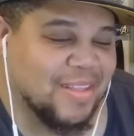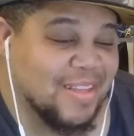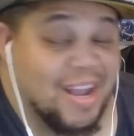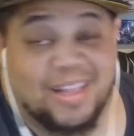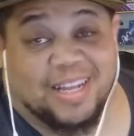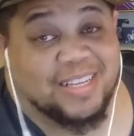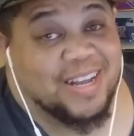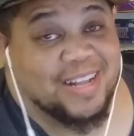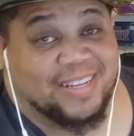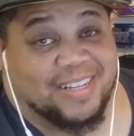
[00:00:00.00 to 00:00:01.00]
I love this
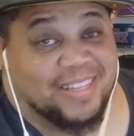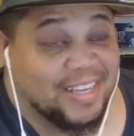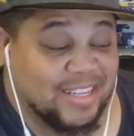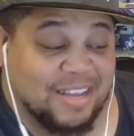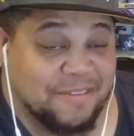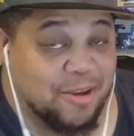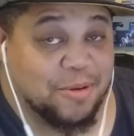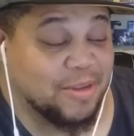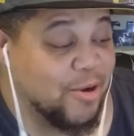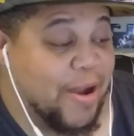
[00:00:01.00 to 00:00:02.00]
content. This stuff
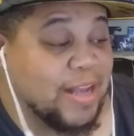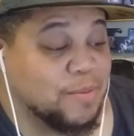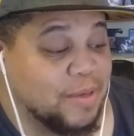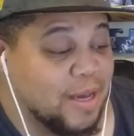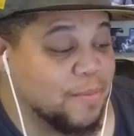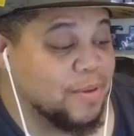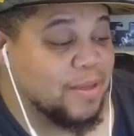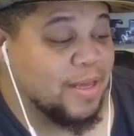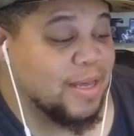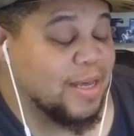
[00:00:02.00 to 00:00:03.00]
here cracks me up.
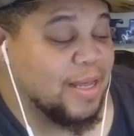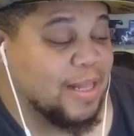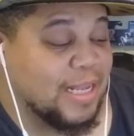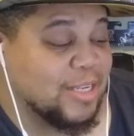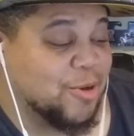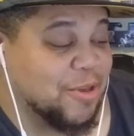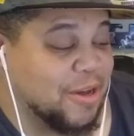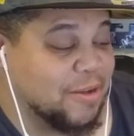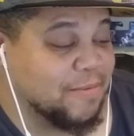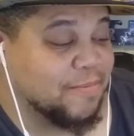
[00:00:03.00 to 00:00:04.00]
Let's go, y'all.